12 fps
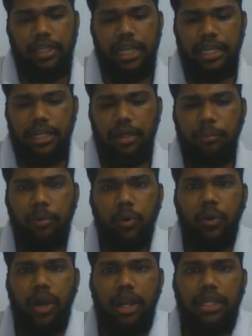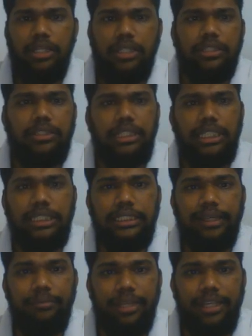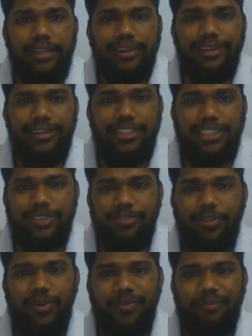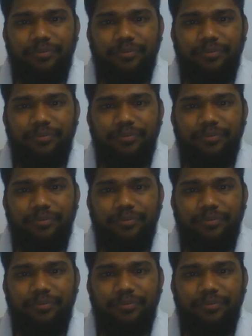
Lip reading: Then a blue color intermediate is formed.